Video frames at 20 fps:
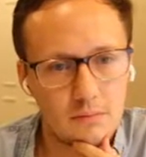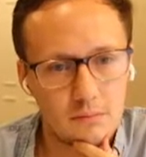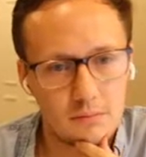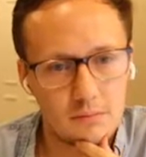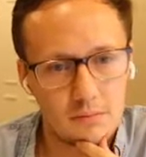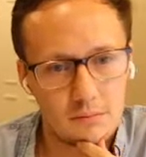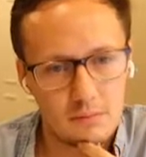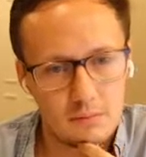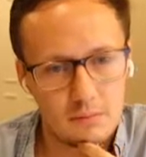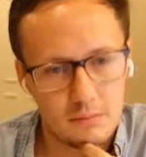
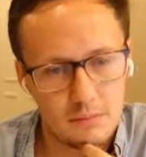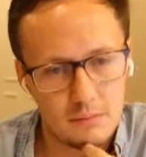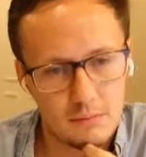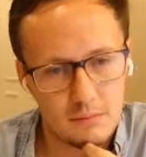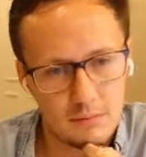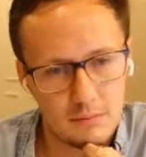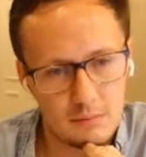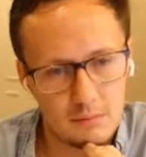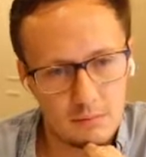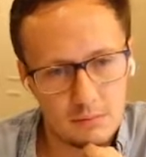
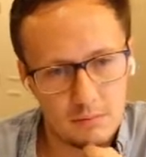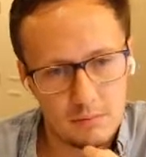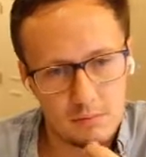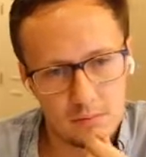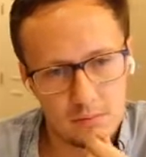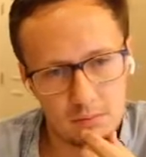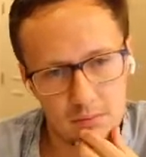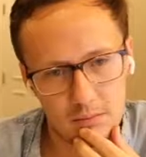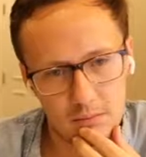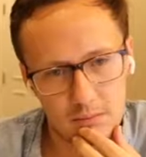
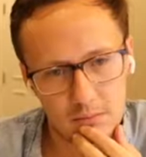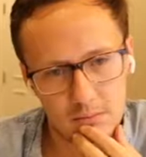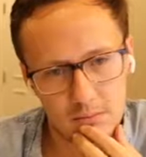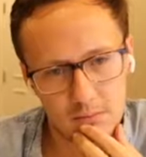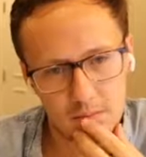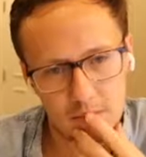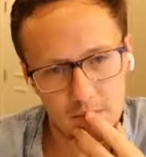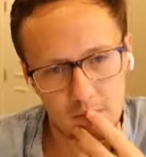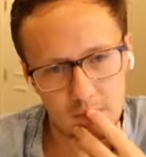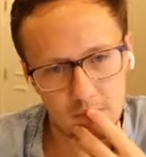
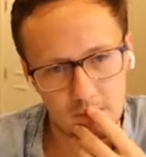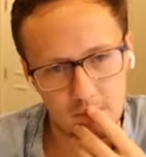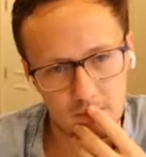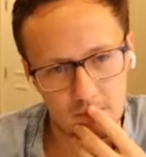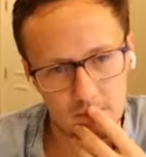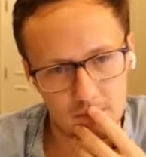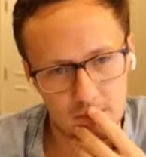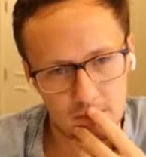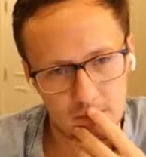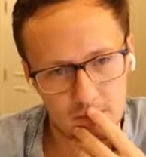
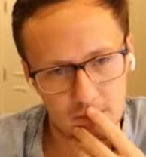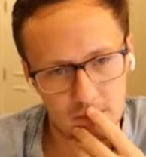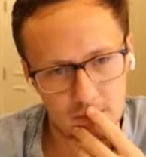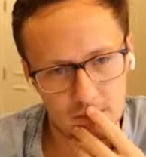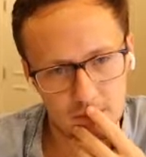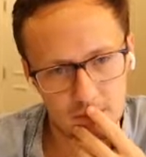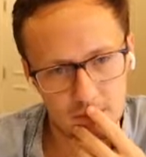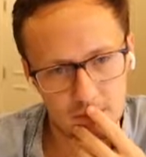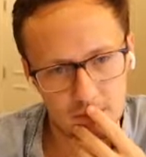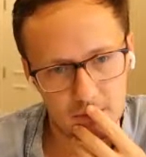
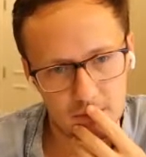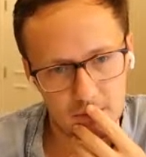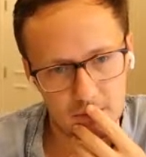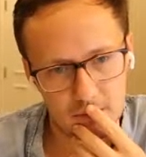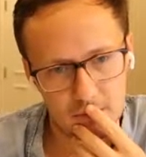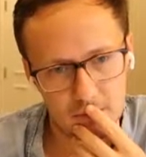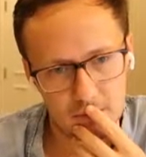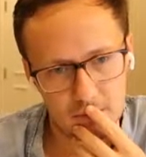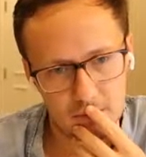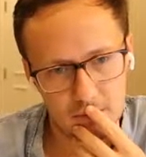
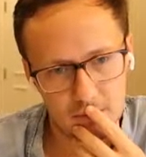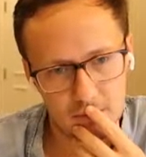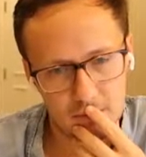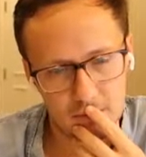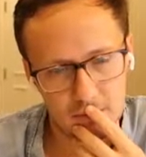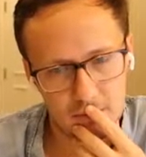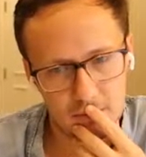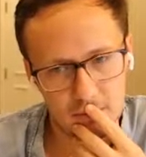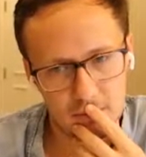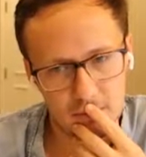
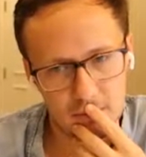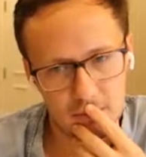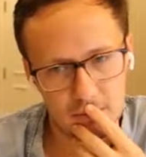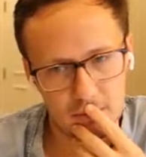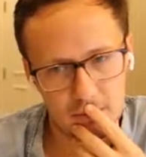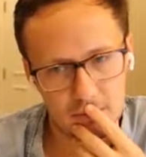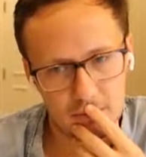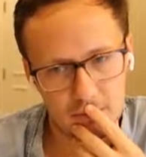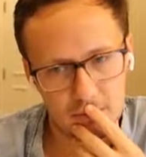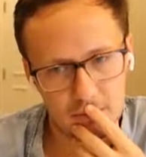
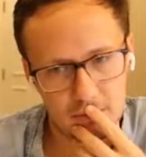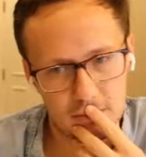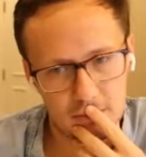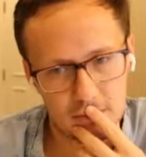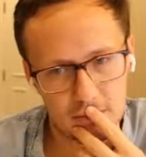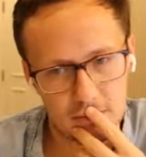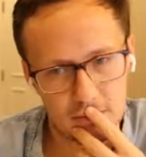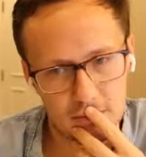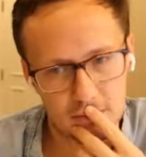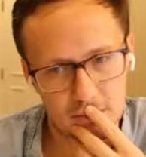
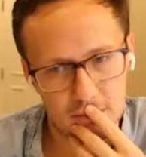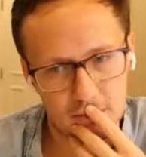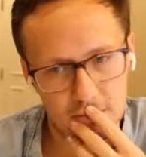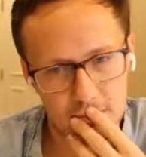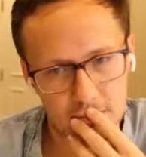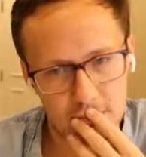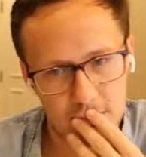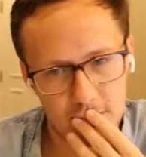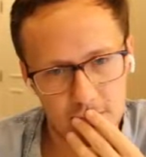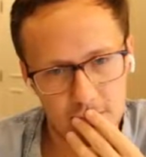
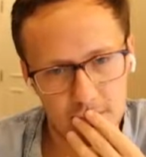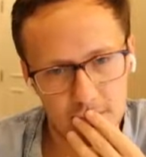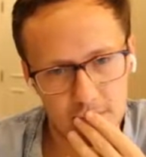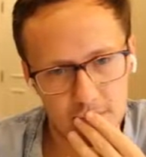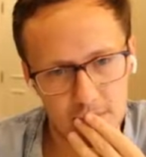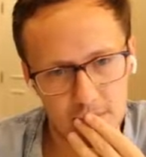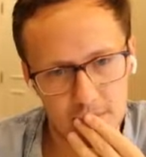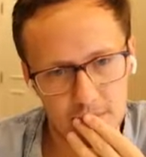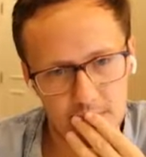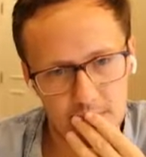
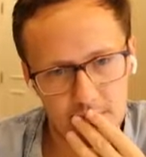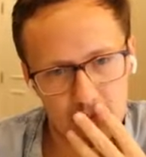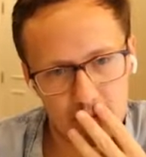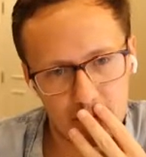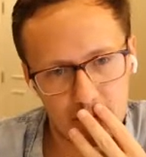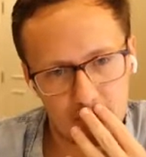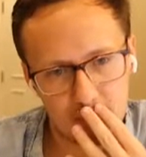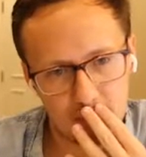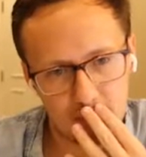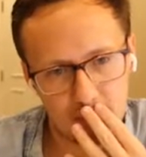
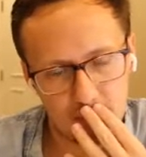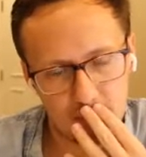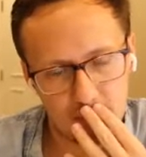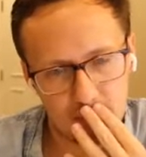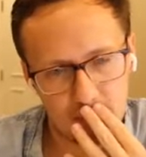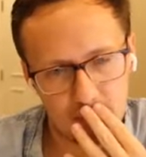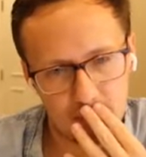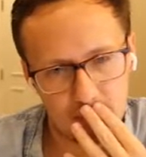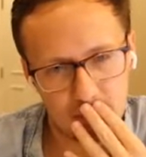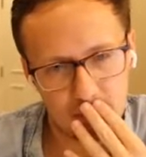
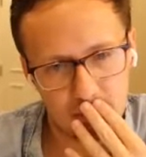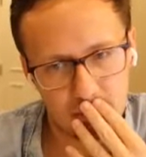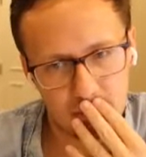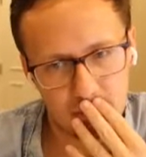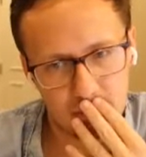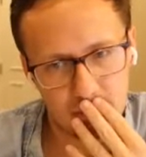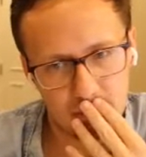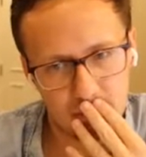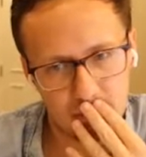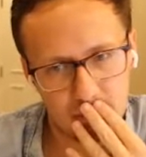
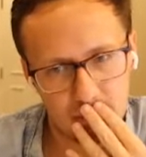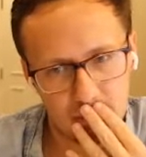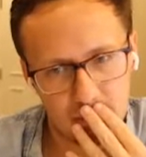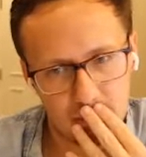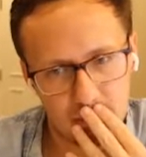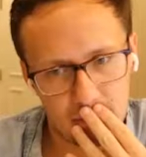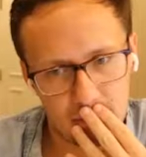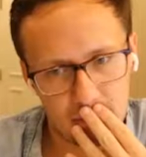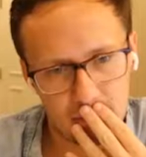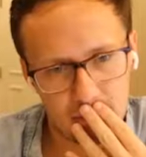No words are spoken by the person on screen.